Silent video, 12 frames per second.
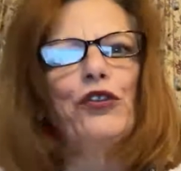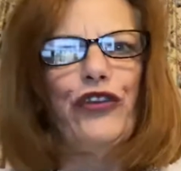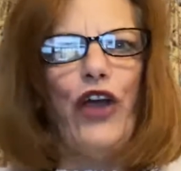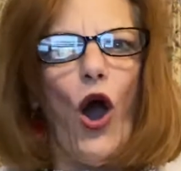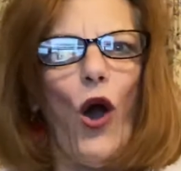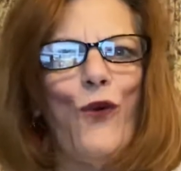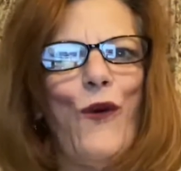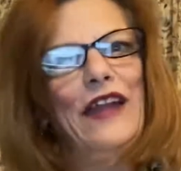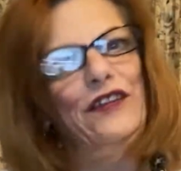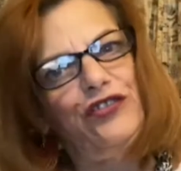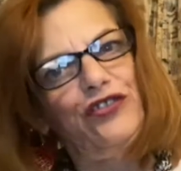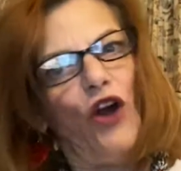go,
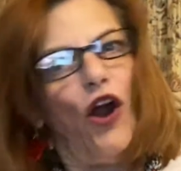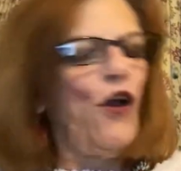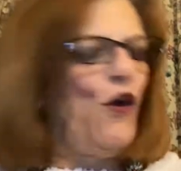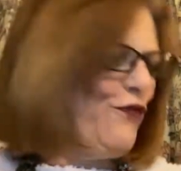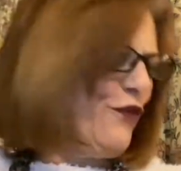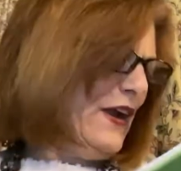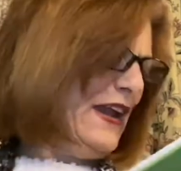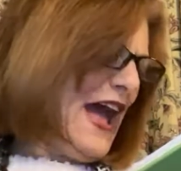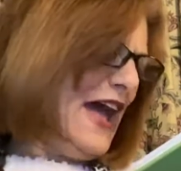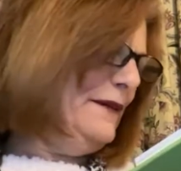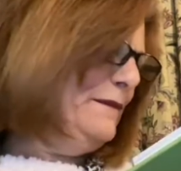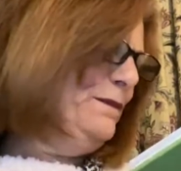and start over
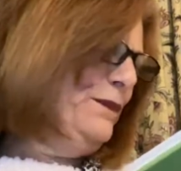again.